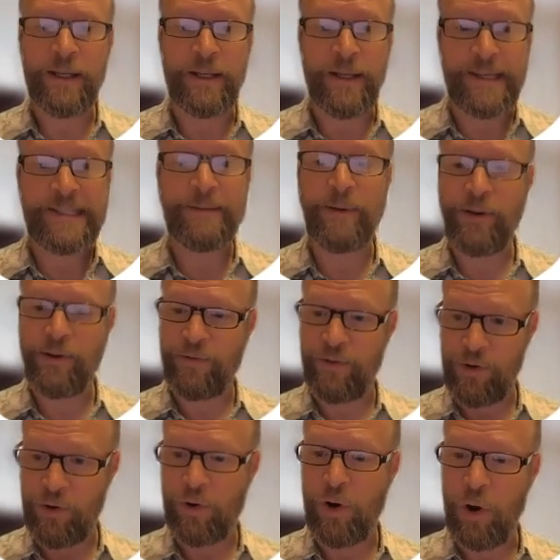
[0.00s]
needs to be
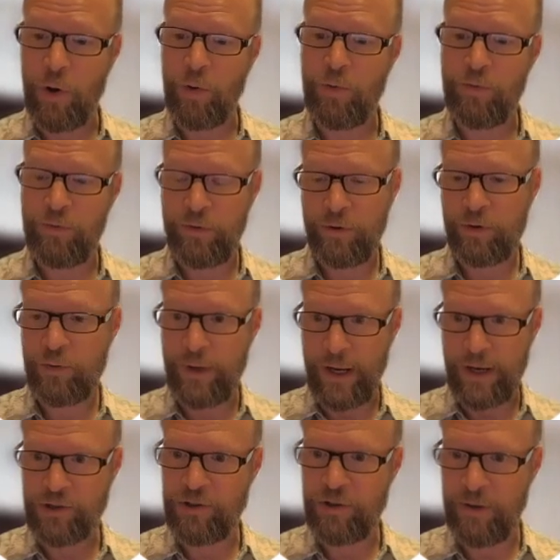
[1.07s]
for your own
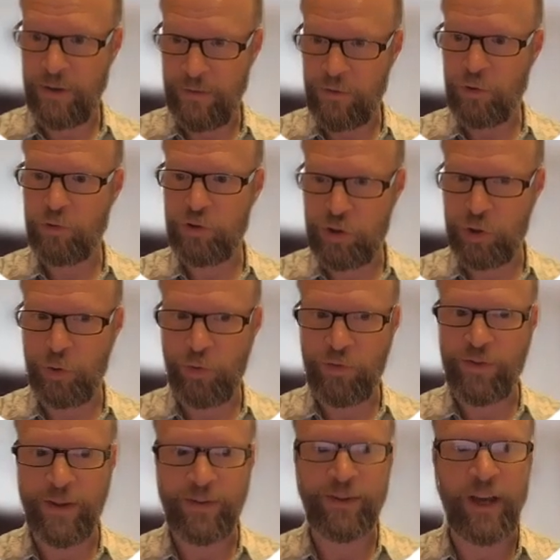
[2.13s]
creation if you
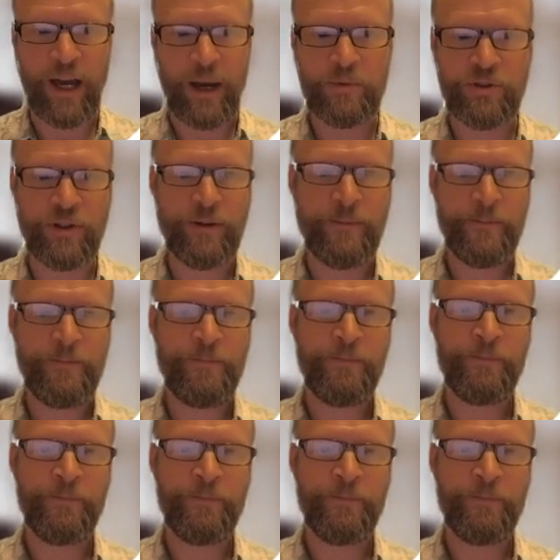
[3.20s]
choose this option.